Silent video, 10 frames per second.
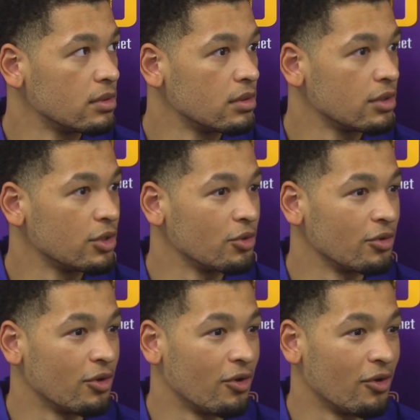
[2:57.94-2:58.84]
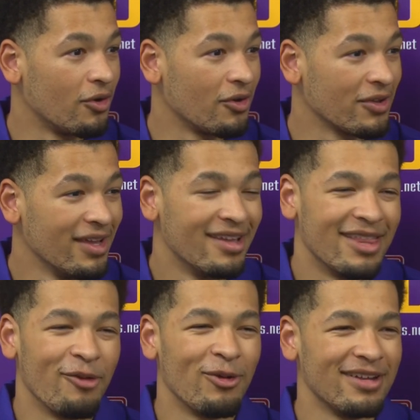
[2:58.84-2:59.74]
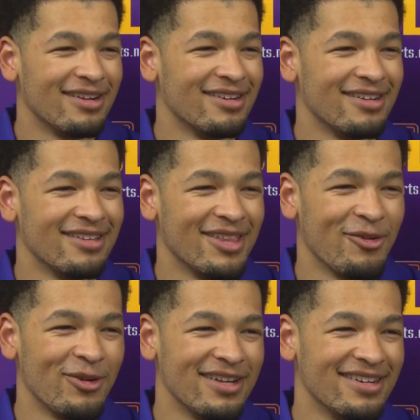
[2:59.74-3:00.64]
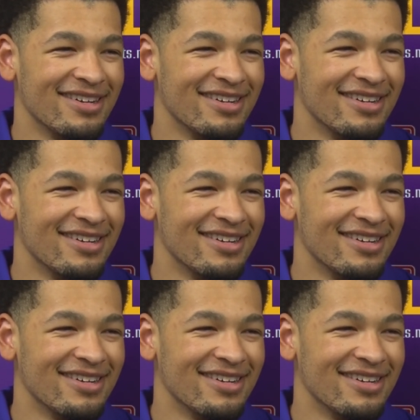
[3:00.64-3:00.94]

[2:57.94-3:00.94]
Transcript: Out there. They went